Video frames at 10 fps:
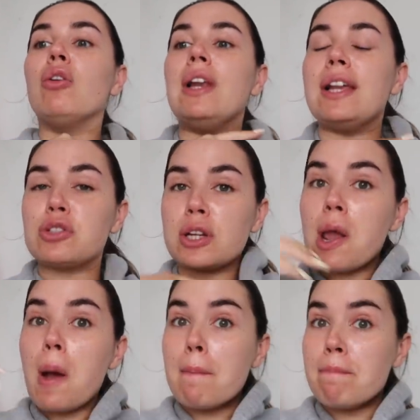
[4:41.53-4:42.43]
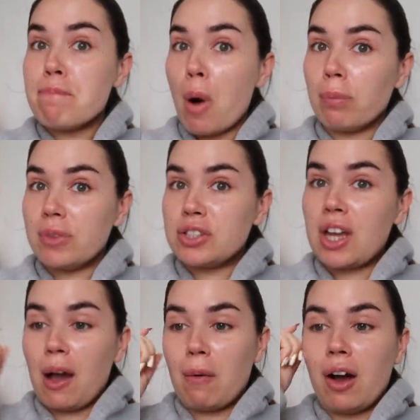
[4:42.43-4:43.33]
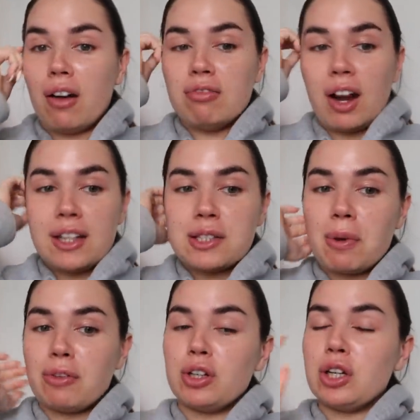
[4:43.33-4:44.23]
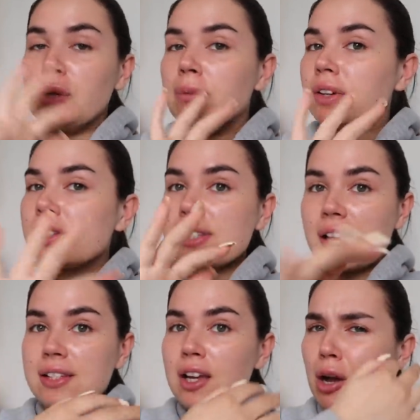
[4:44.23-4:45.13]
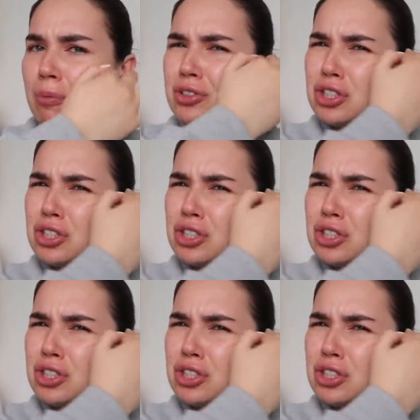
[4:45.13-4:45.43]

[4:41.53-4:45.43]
literally bombed the shower, ran into my room, set it up.